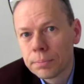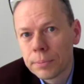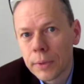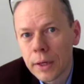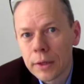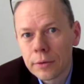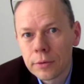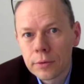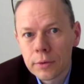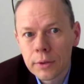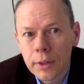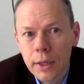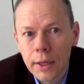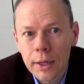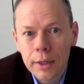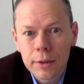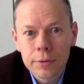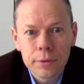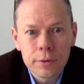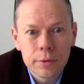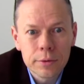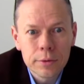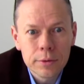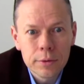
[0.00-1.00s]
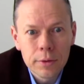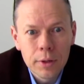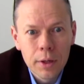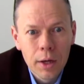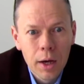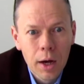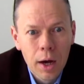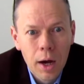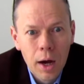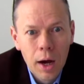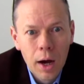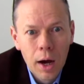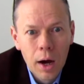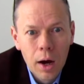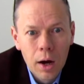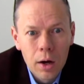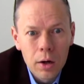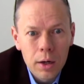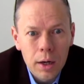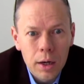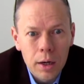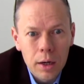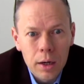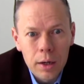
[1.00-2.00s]
best cases
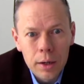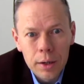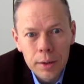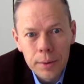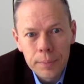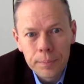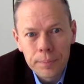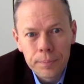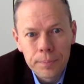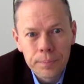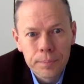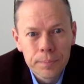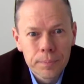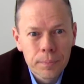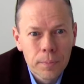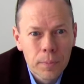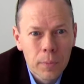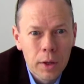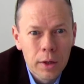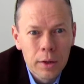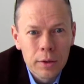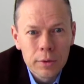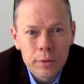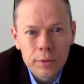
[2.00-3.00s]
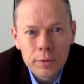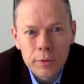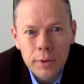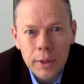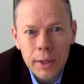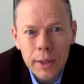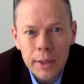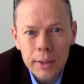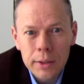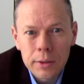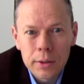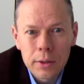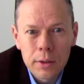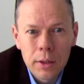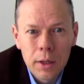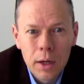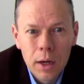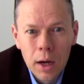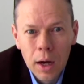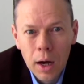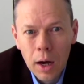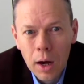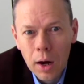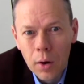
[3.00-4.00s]
that
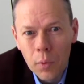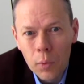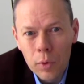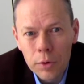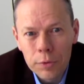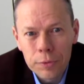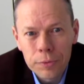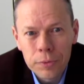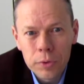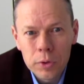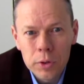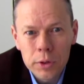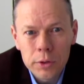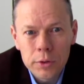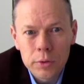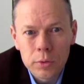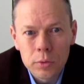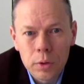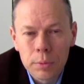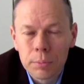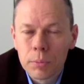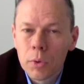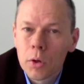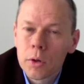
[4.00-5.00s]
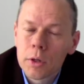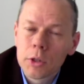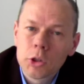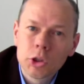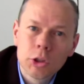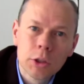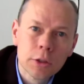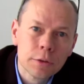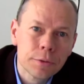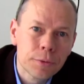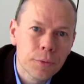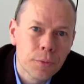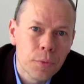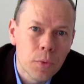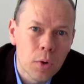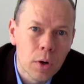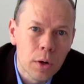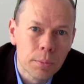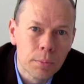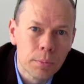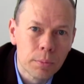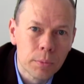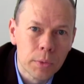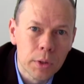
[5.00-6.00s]
refer to a modal shift
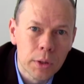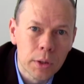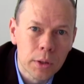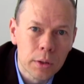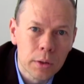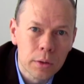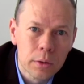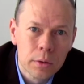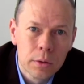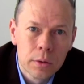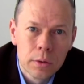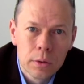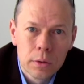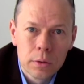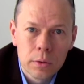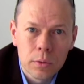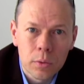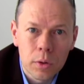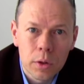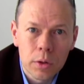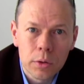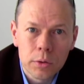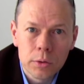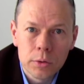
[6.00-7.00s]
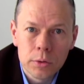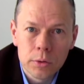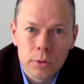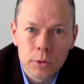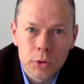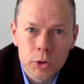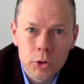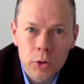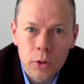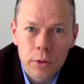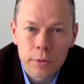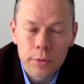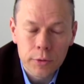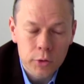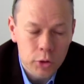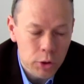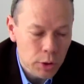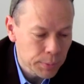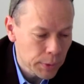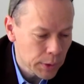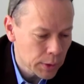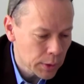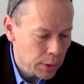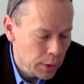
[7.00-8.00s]
from road to short sea
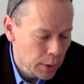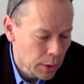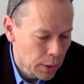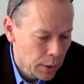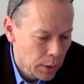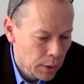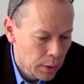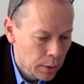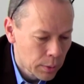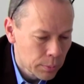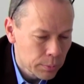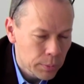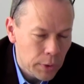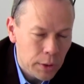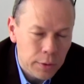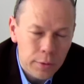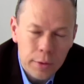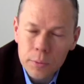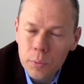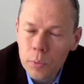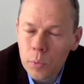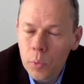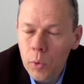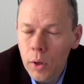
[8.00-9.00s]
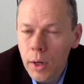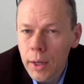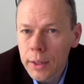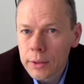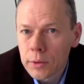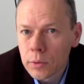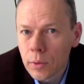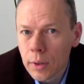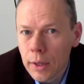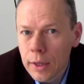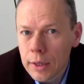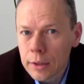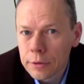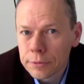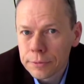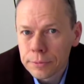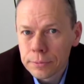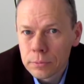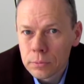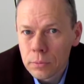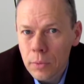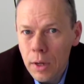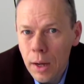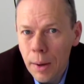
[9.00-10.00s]
shipping, but that we would like to have
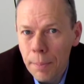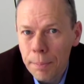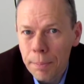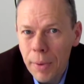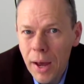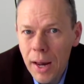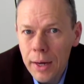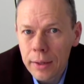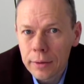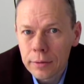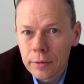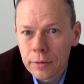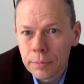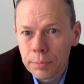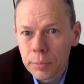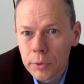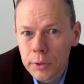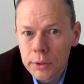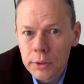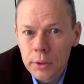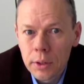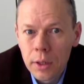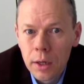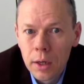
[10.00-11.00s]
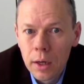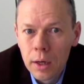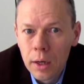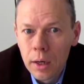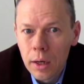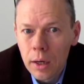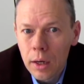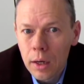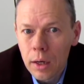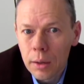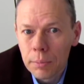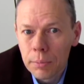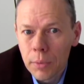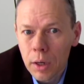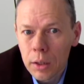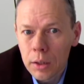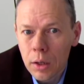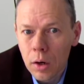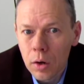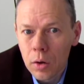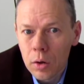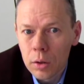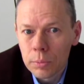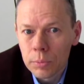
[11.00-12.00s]
a balanced split
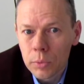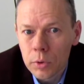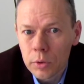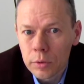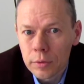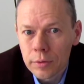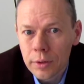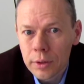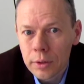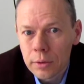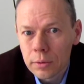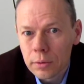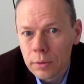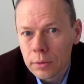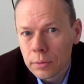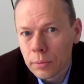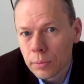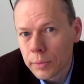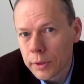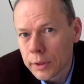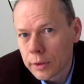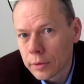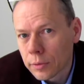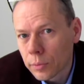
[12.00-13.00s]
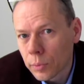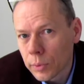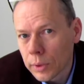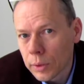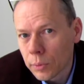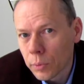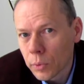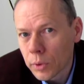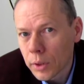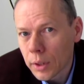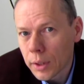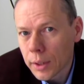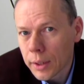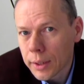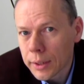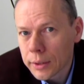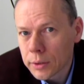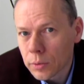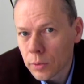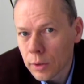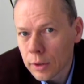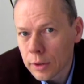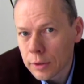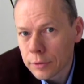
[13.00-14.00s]
among all modes. That means we would
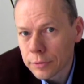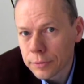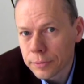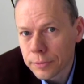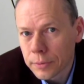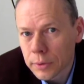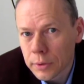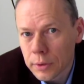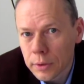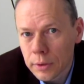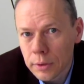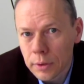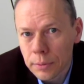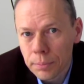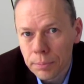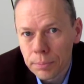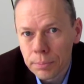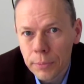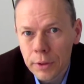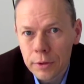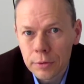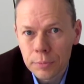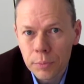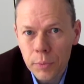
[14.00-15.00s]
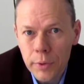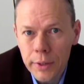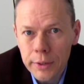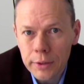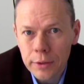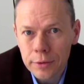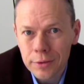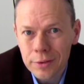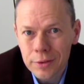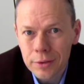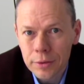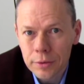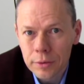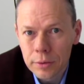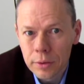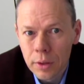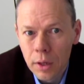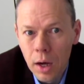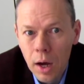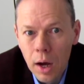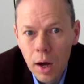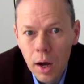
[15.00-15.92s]
like to have best practices